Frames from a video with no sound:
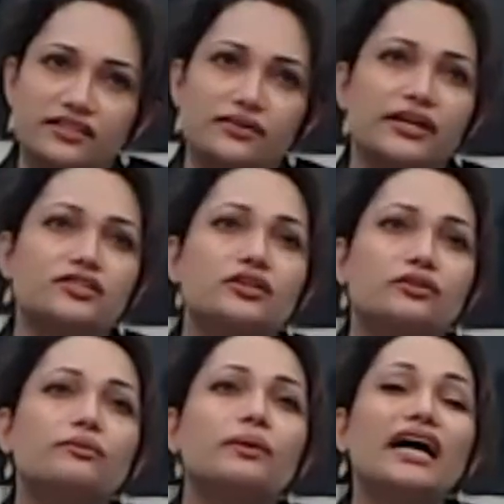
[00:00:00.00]
correct. So
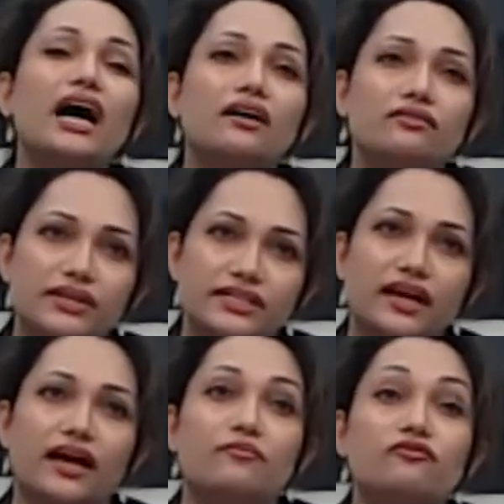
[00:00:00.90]
the recovery
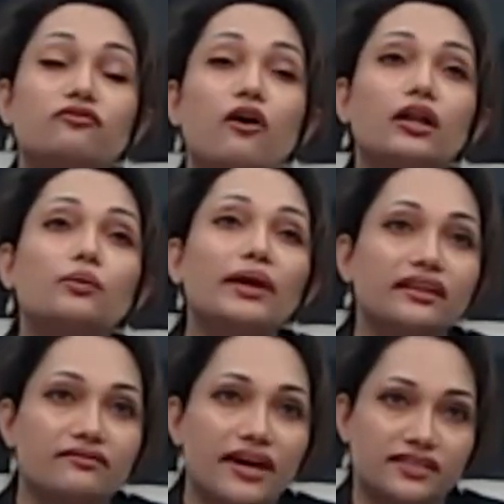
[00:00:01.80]
time following
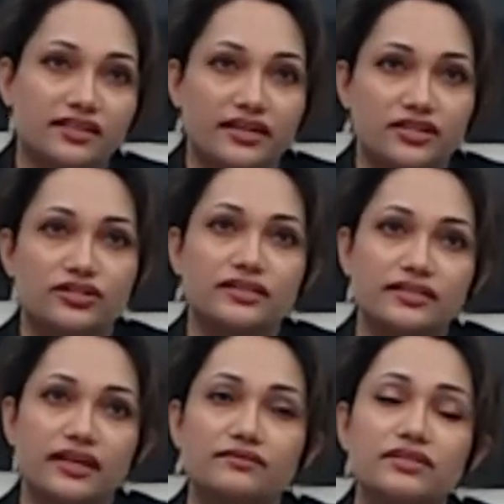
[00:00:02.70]
the vaccination
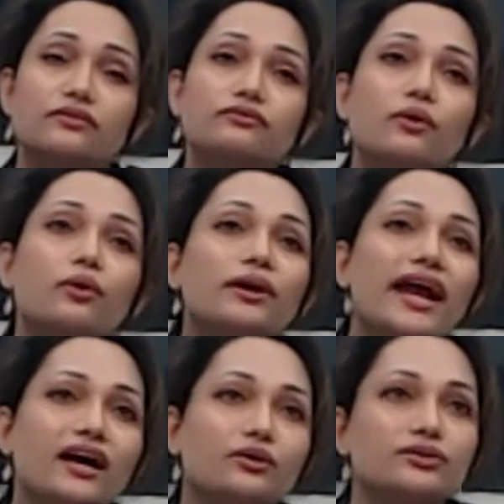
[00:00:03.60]
itself. So the 4
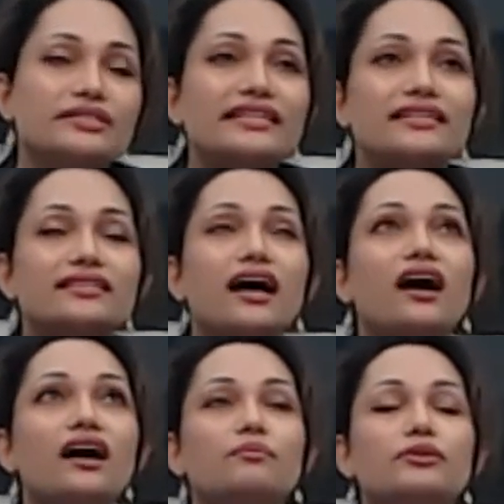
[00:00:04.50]
hours is
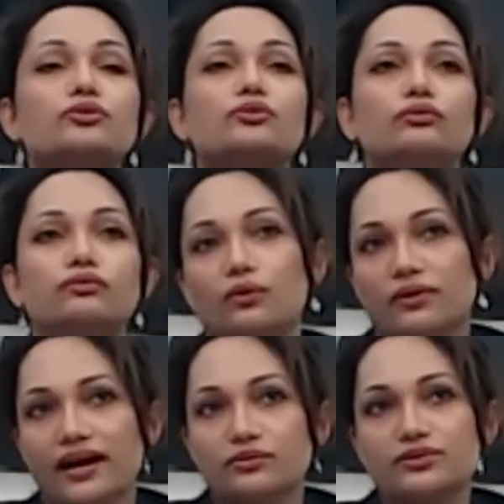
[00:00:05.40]
up to 4
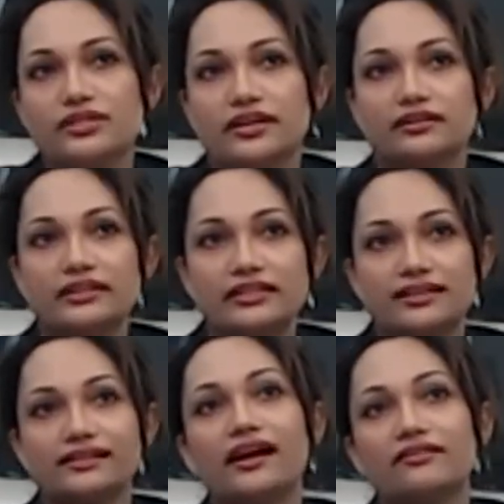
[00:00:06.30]
hours. I need
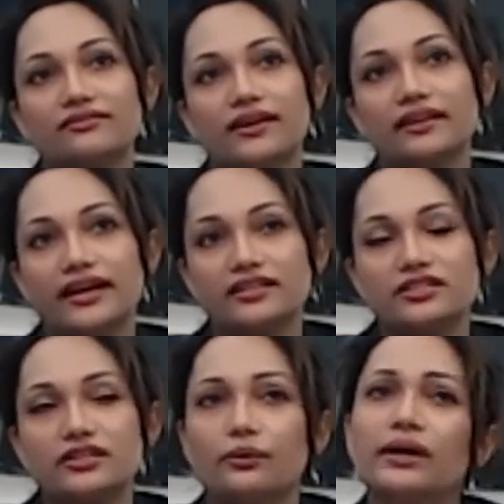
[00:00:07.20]
to clarify that.
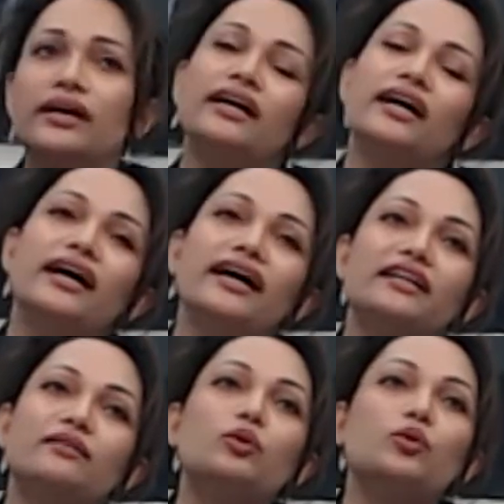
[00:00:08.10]
So an
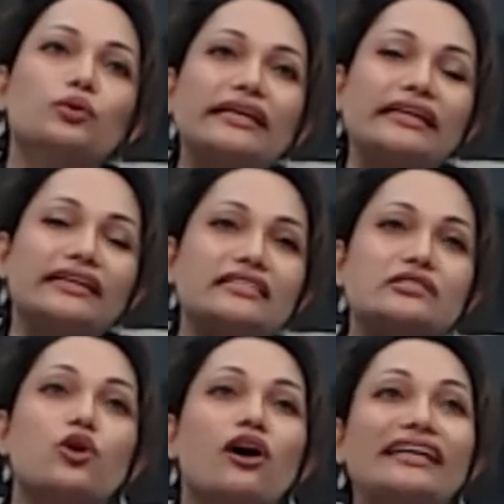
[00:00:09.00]
employee is
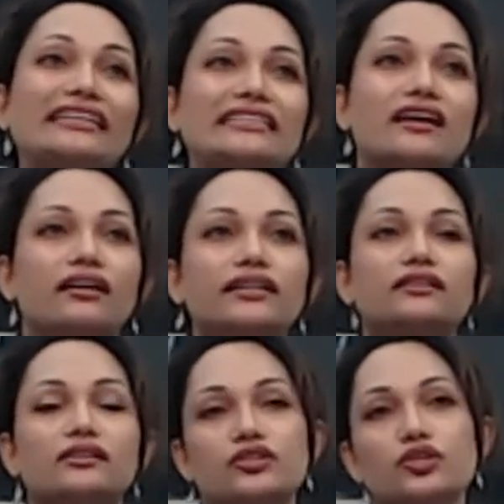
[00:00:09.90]
not
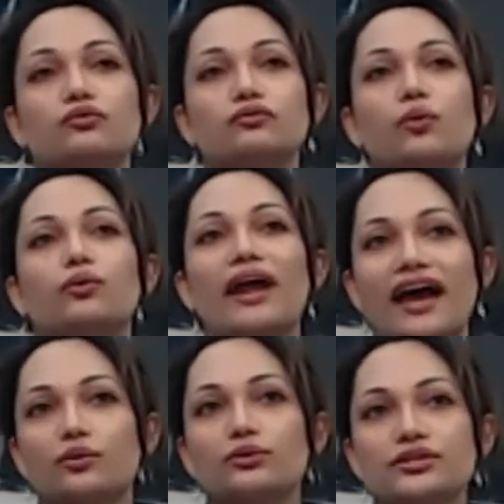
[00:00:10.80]
entitled to 4
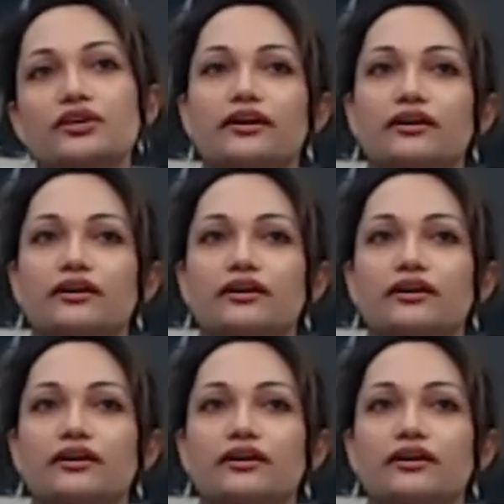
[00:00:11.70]
hours